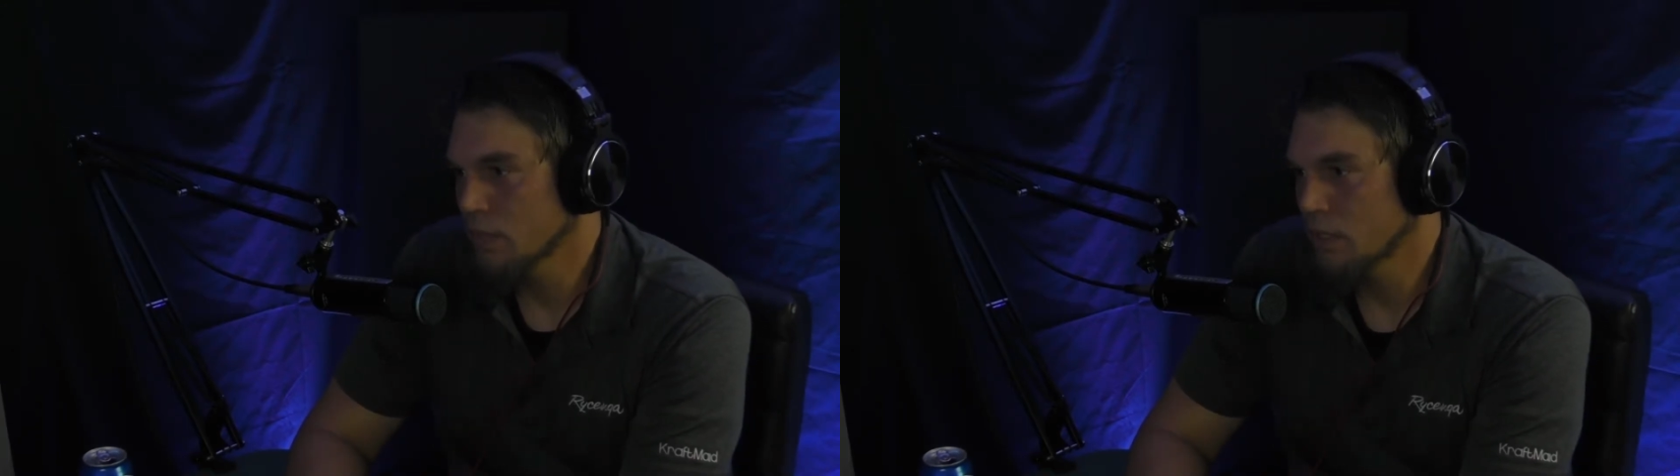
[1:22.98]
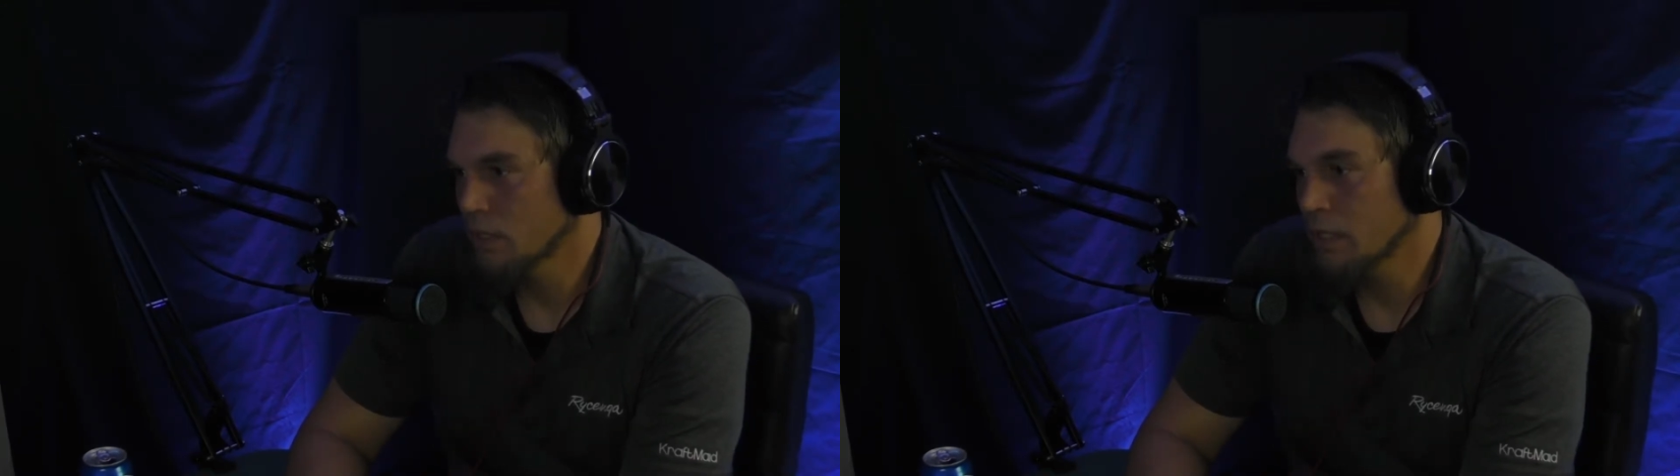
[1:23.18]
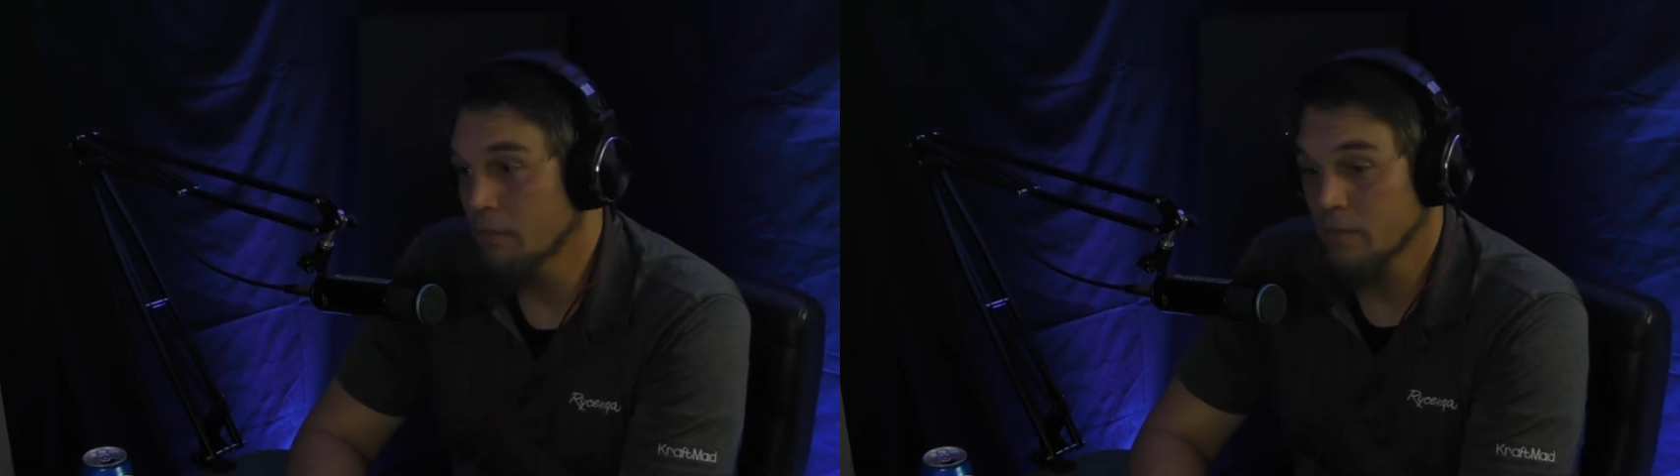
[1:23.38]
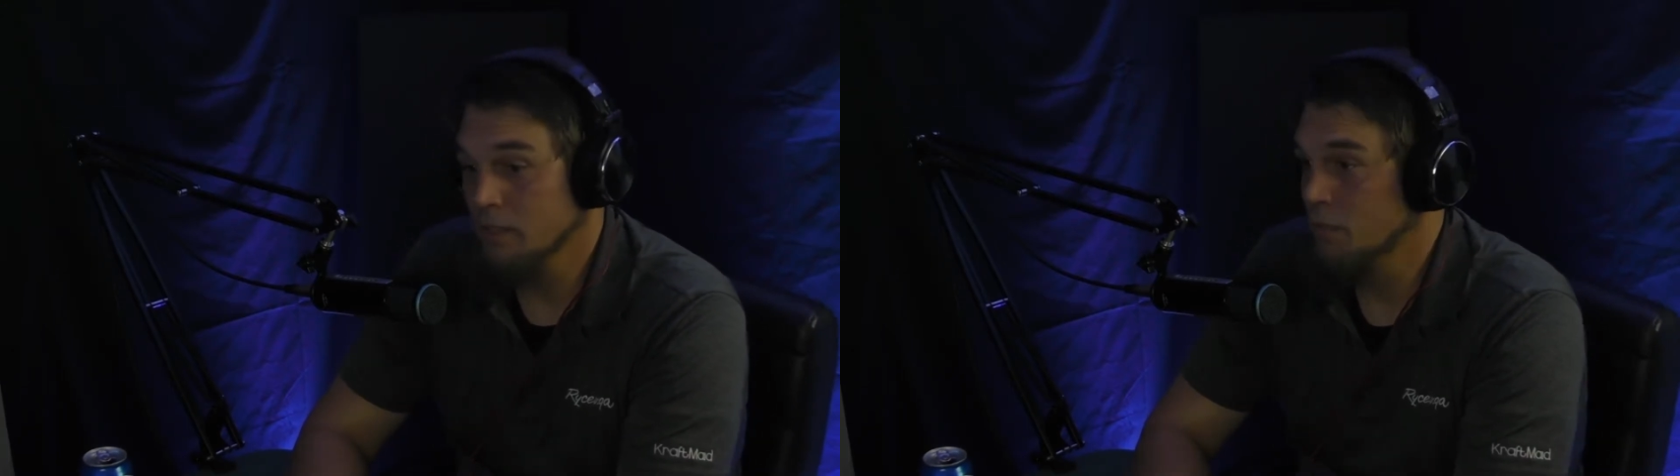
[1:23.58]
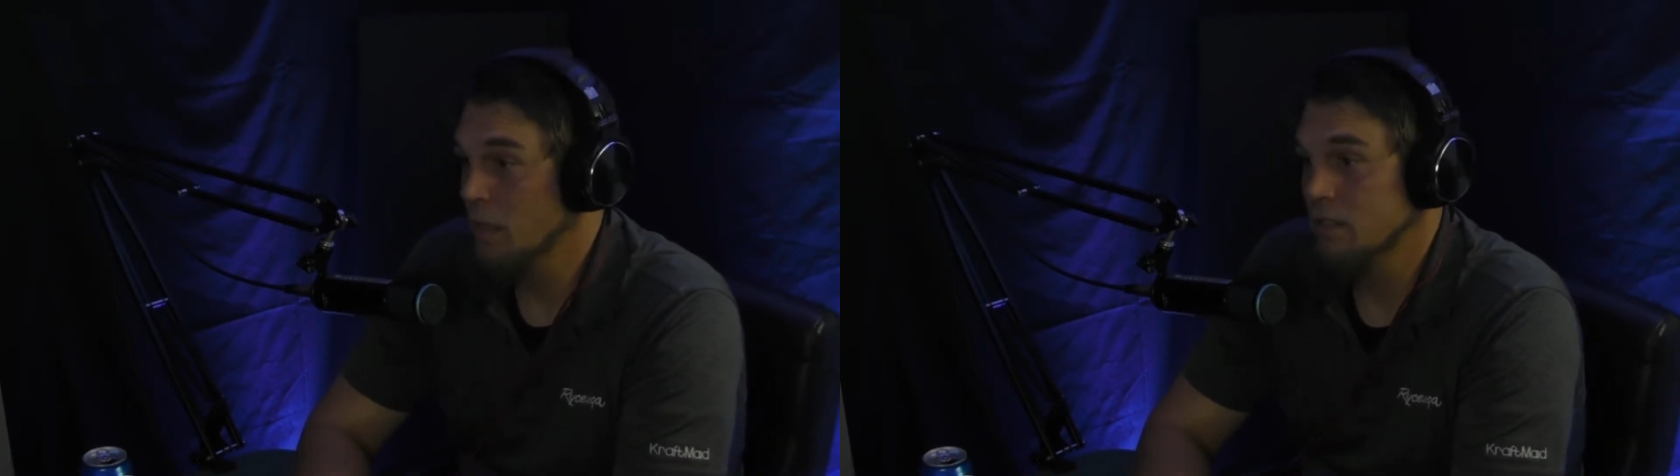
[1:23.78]
And
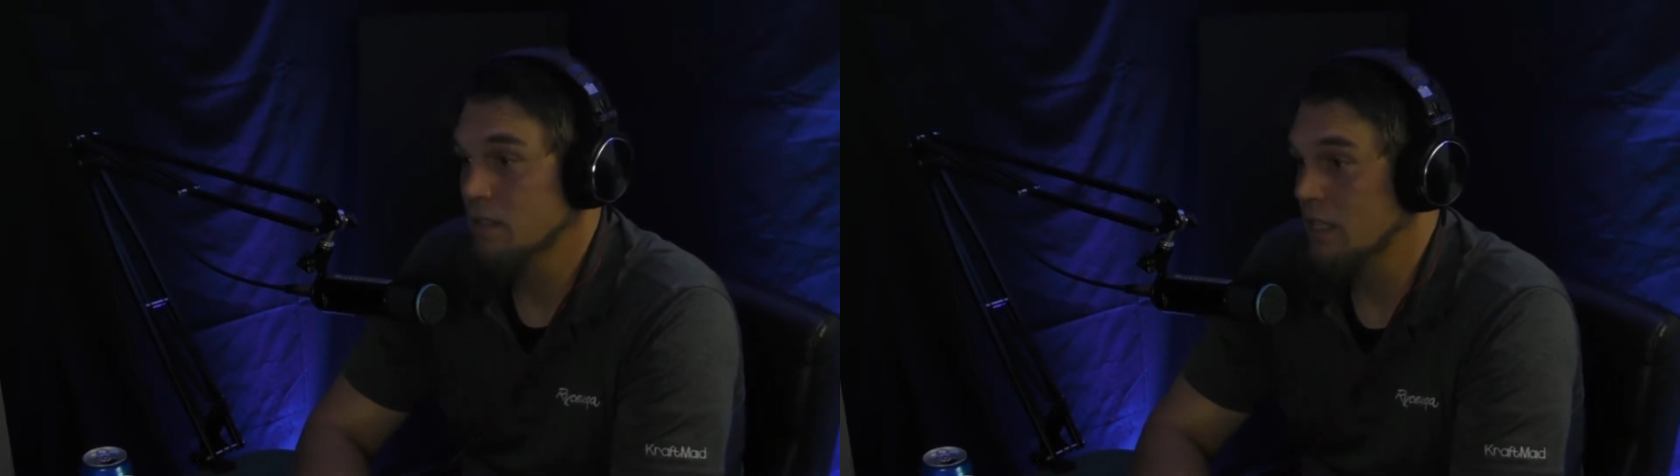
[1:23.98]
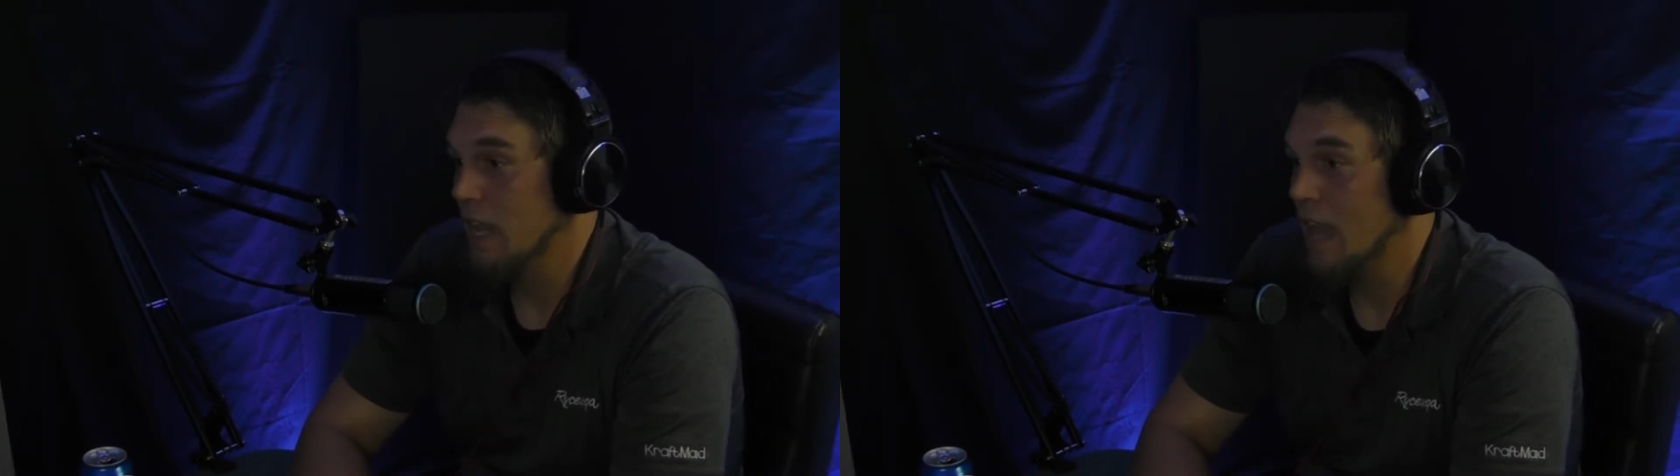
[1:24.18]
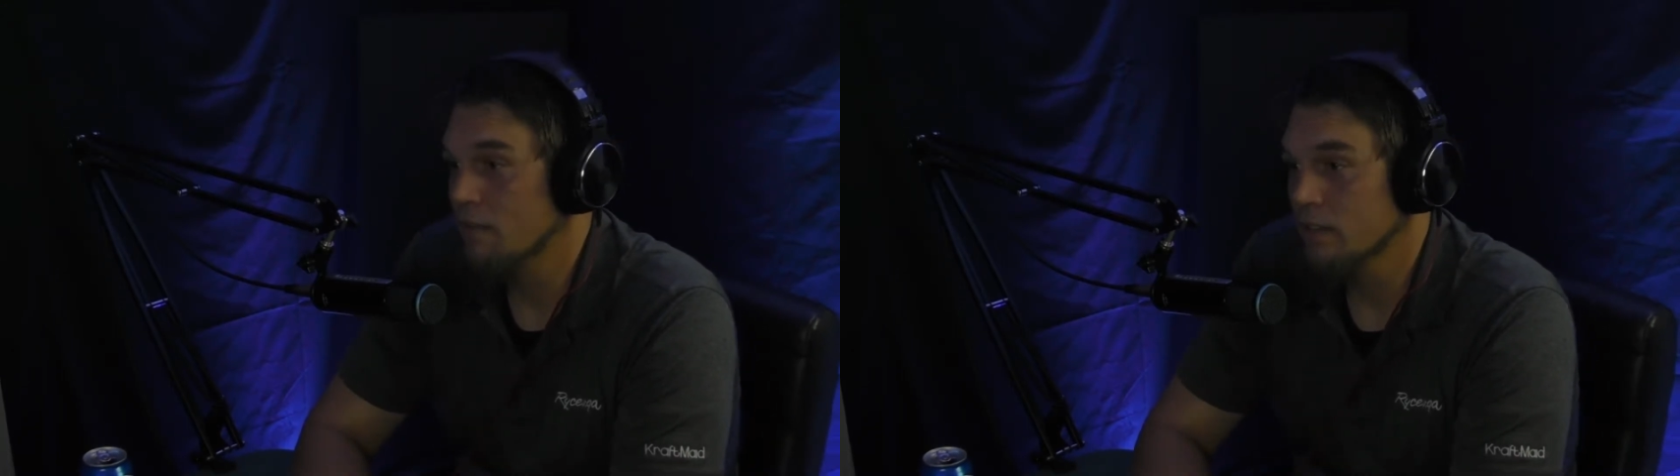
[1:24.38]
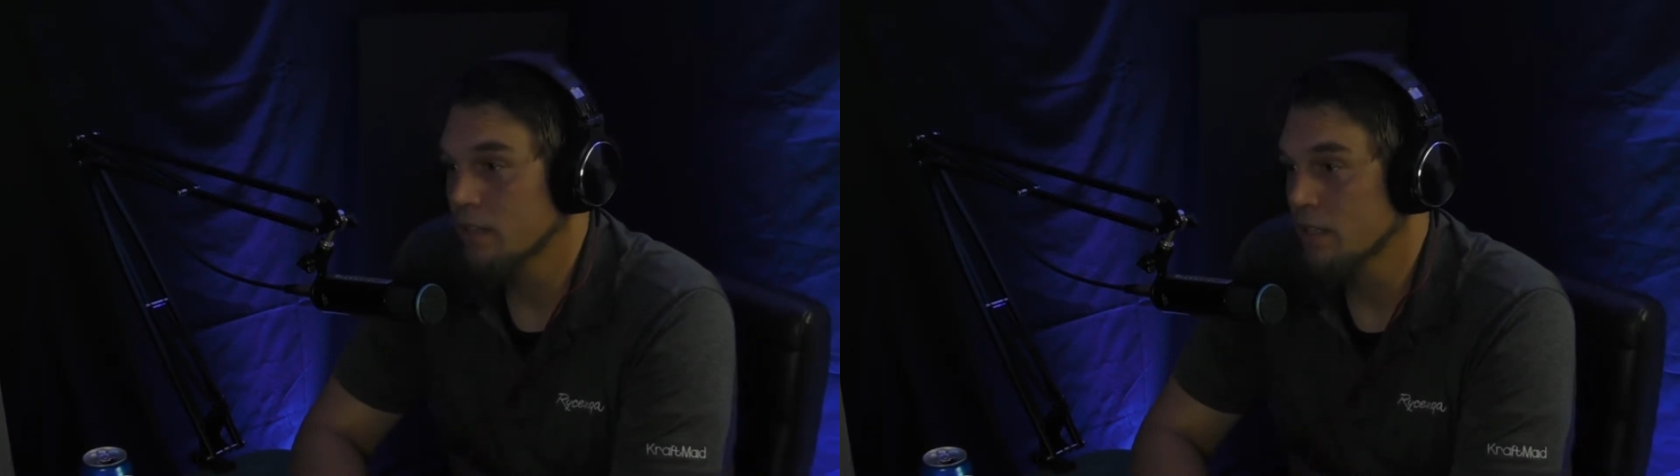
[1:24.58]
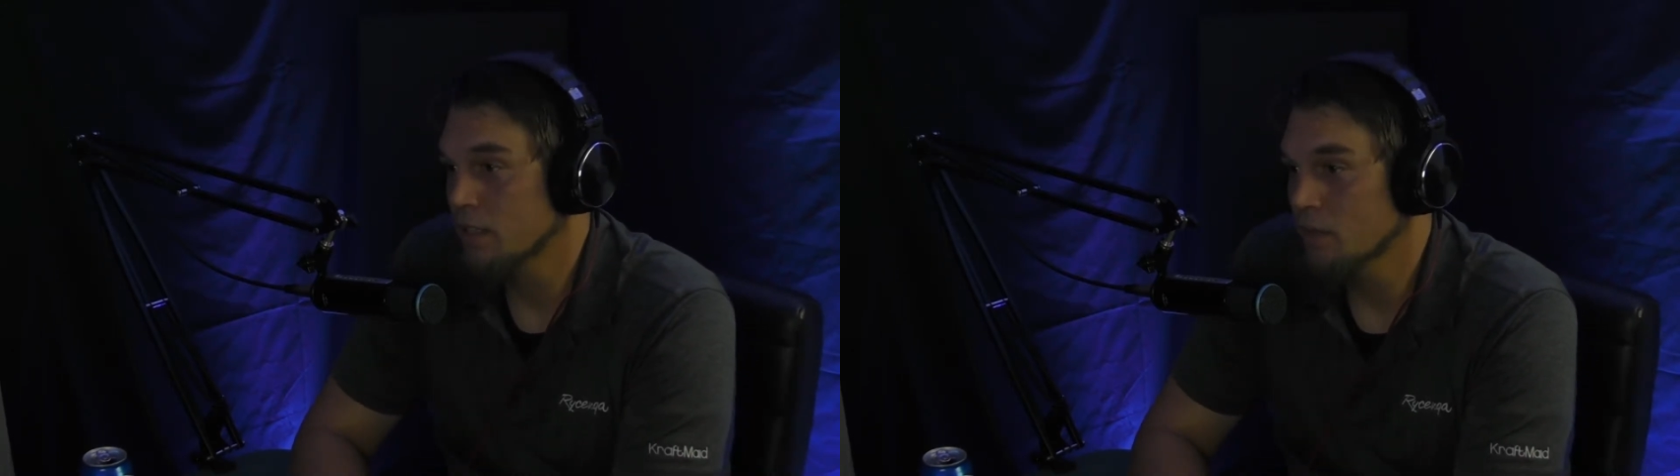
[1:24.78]
that's basically everything